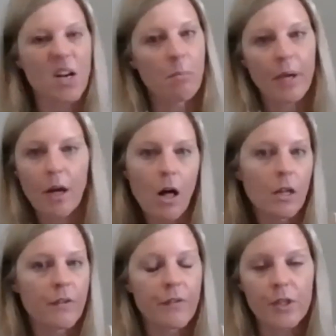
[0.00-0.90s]
dumping
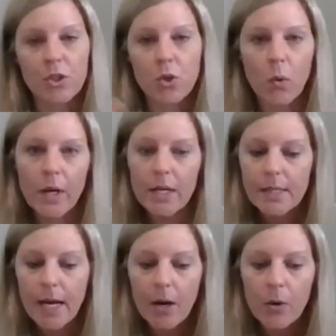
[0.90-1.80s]
all of the
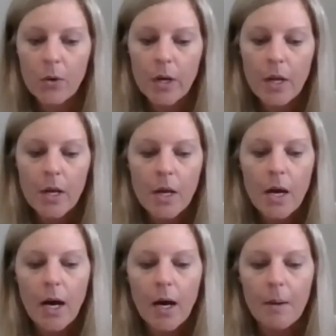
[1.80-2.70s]
toys out.
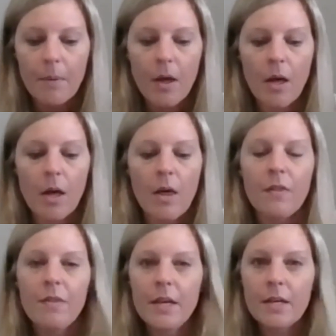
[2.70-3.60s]

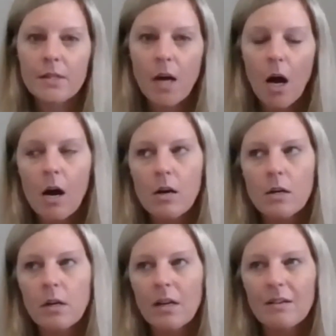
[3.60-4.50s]
These
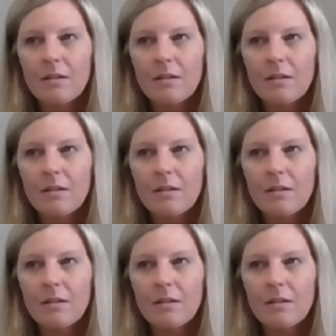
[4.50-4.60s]
are